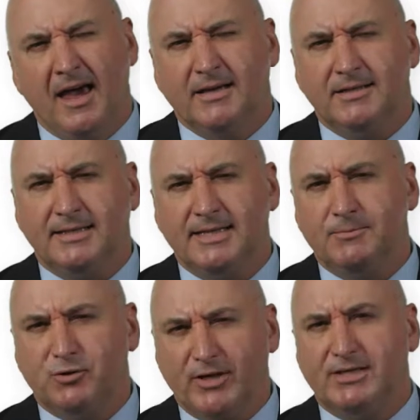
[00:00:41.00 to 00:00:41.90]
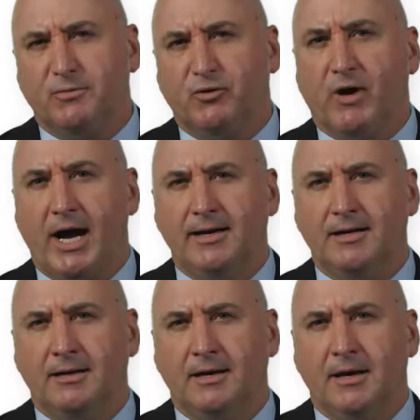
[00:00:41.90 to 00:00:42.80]
So that seems reasonable, right?
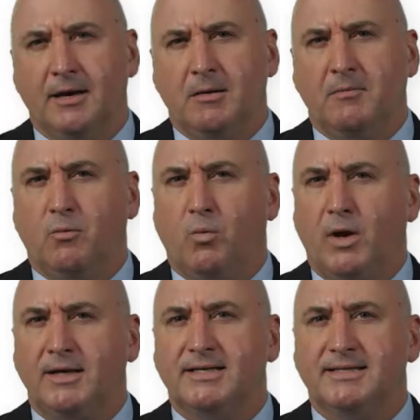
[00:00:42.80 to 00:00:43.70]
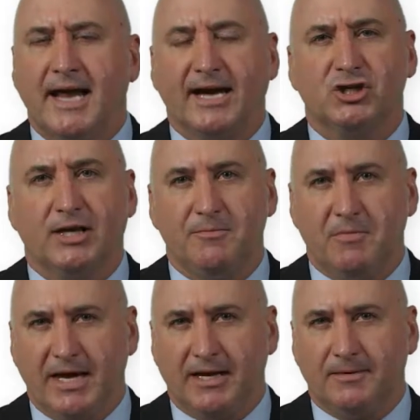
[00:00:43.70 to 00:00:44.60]
But what does it actually
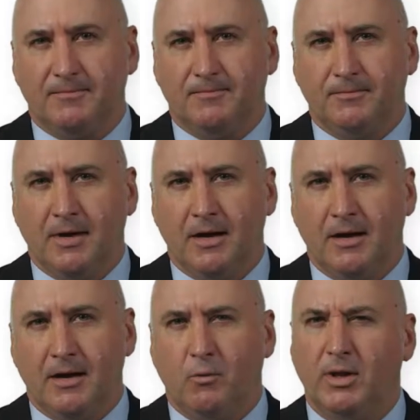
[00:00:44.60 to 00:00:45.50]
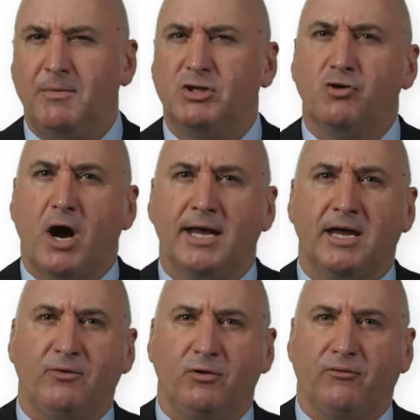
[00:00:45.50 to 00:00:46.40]
mean? Let me try to
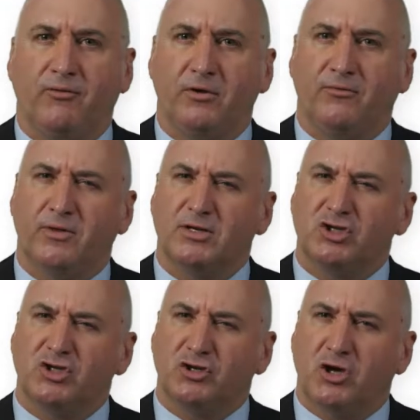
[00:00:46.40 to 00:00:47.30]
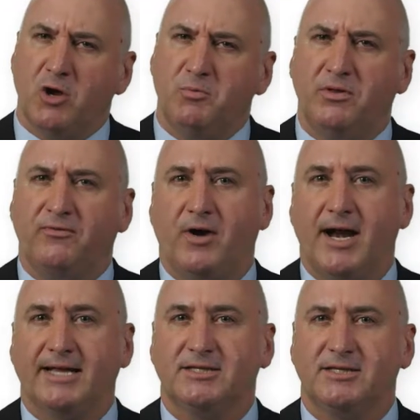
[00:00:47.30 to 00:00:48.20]
give you a feel for the scope of the
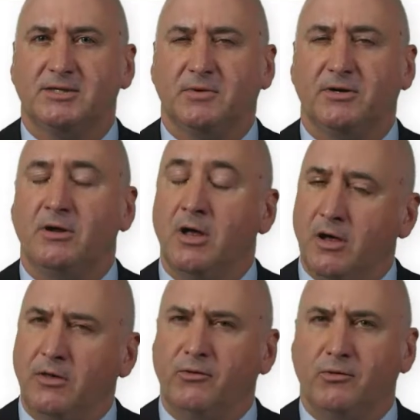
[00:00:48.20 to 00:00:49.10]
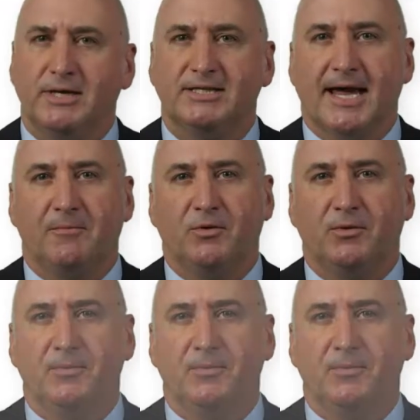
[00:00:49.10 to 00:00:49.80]
finance discipline through an example.